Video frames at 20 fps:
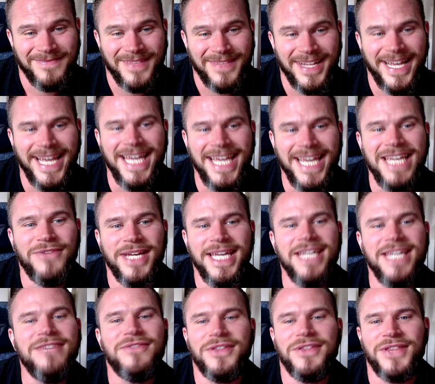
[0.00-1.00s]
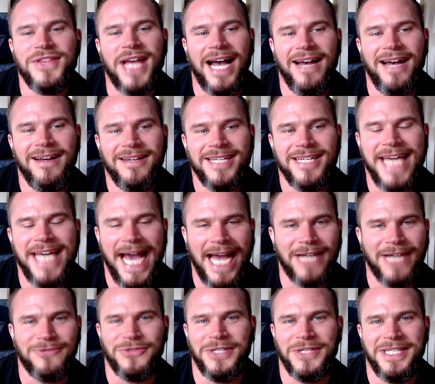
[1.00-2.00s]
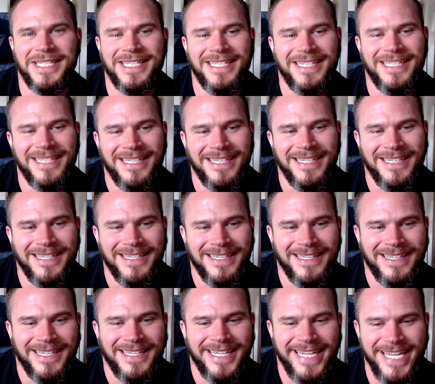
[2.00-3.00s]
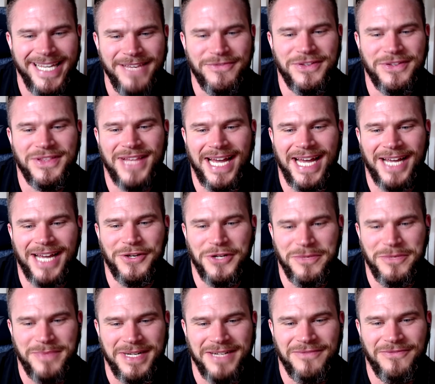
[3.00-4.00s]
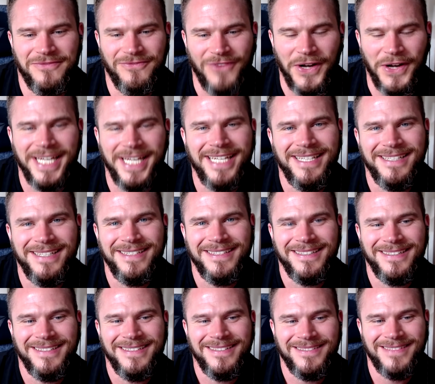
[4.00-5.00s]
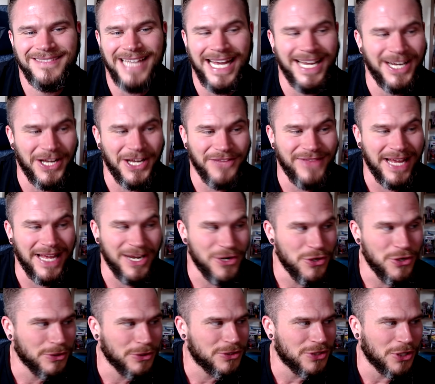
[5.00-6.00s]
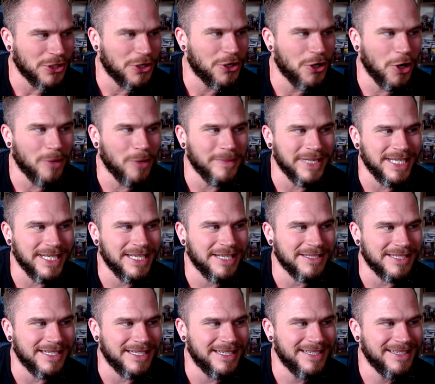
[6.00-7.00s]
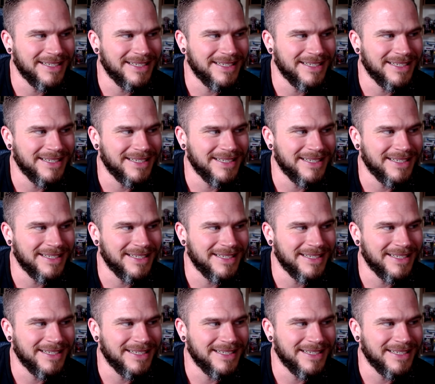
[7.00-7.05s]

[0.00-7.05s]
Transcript: Even even that Karen, even that could have been funny. That like that looks like a comedy, doesn't it?